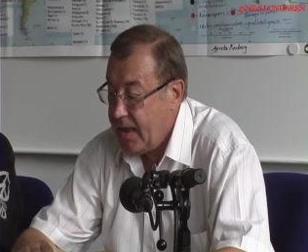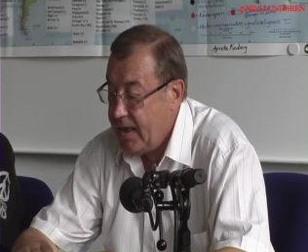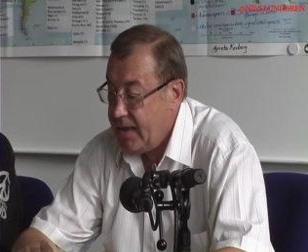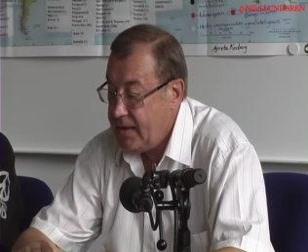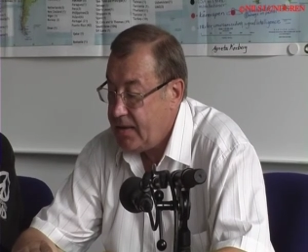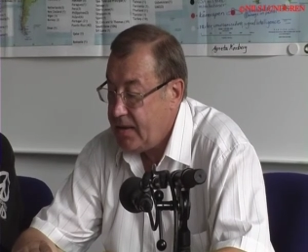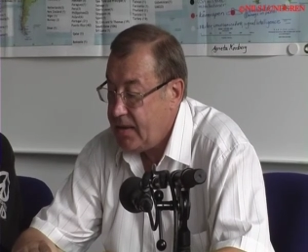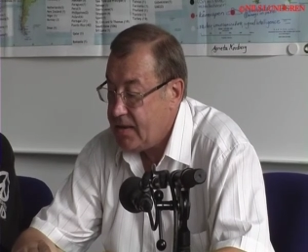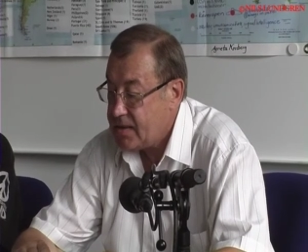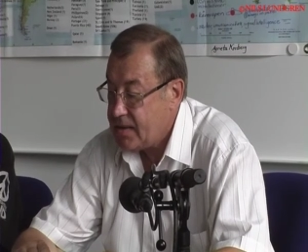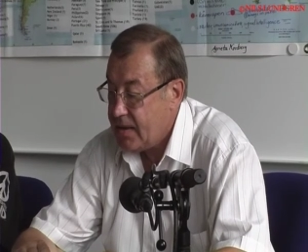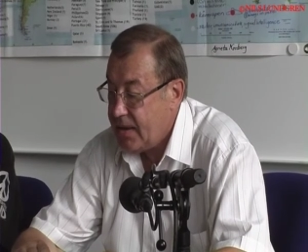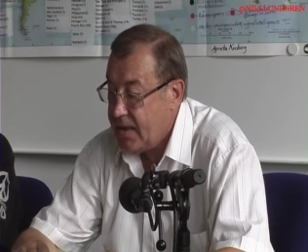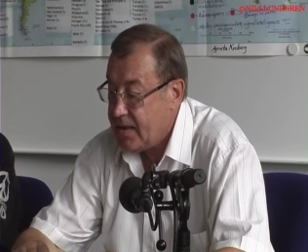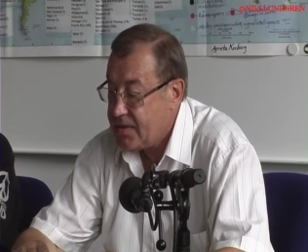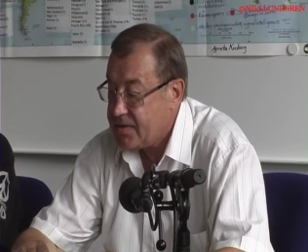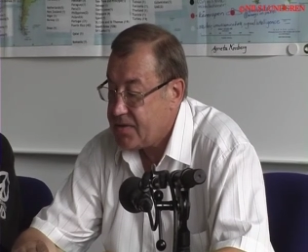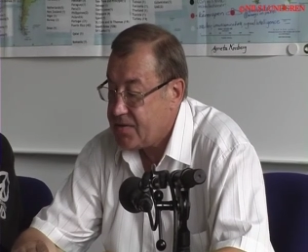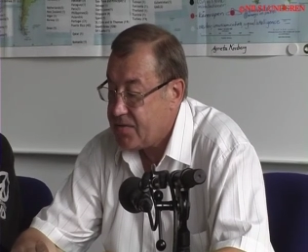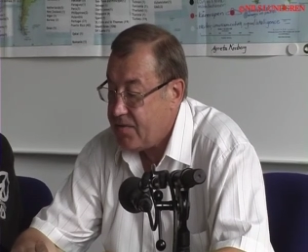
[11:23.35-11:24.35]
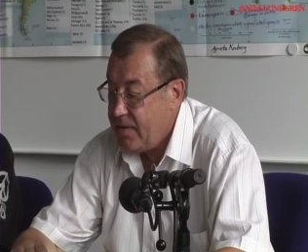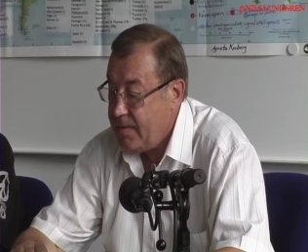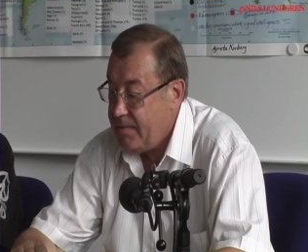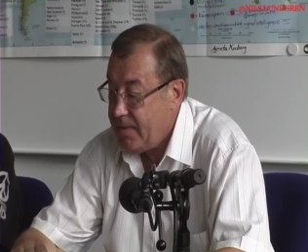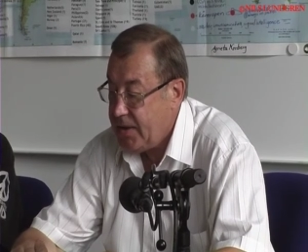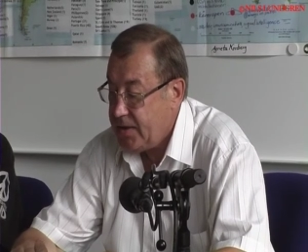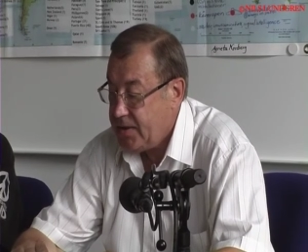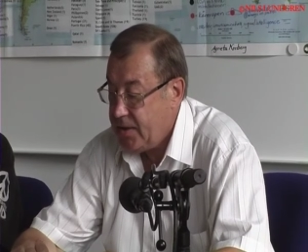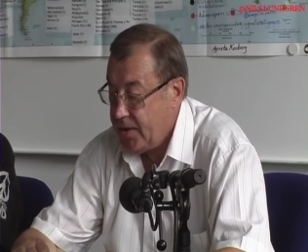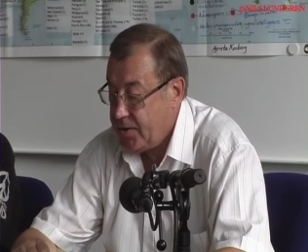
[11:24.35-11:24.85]
It is
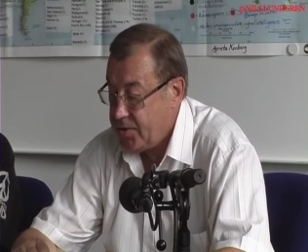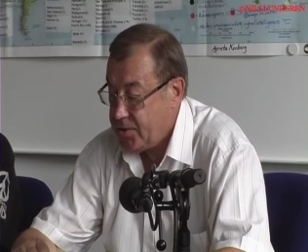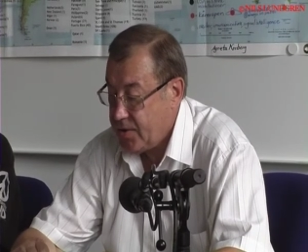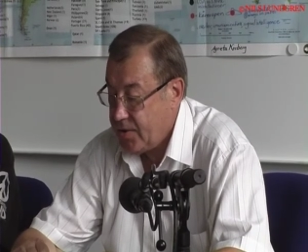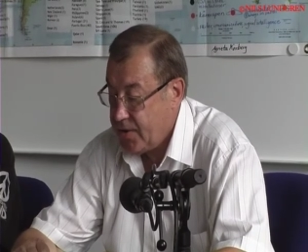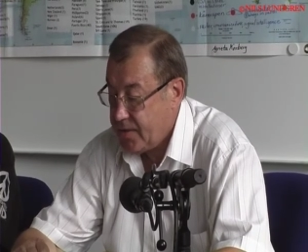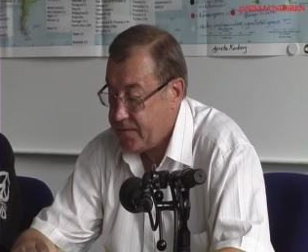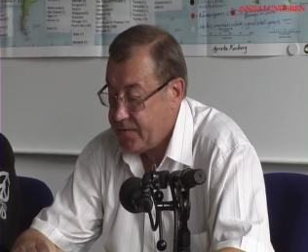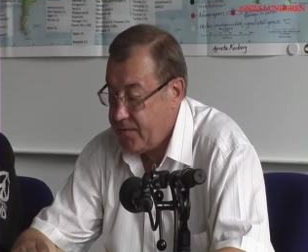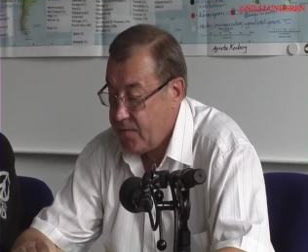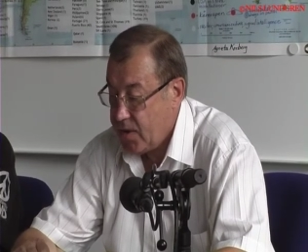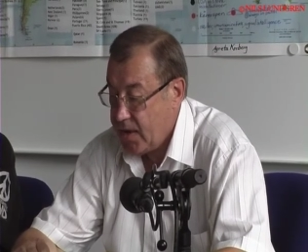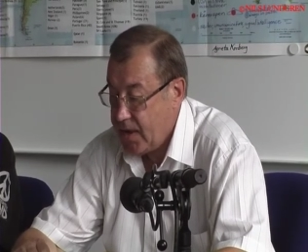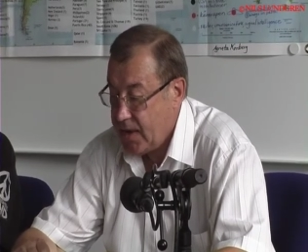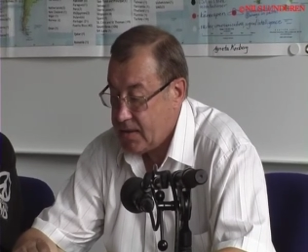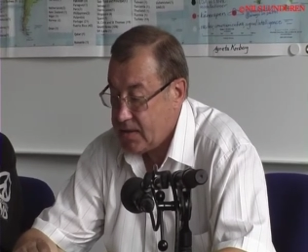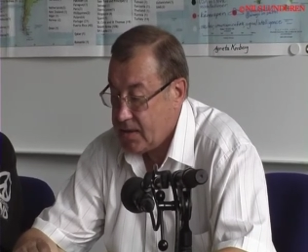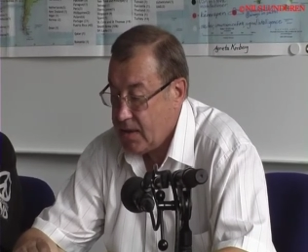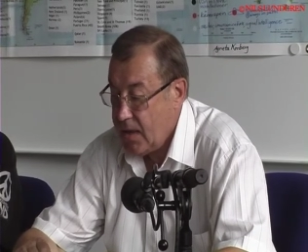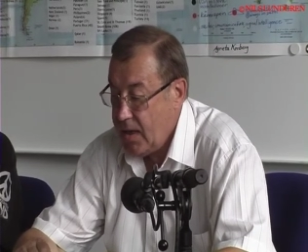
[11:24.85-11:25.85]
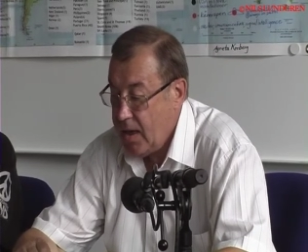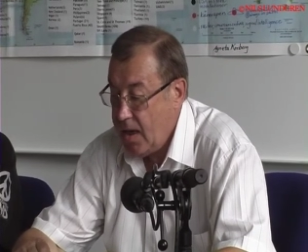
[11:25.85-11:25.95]
extremely dangerous for us.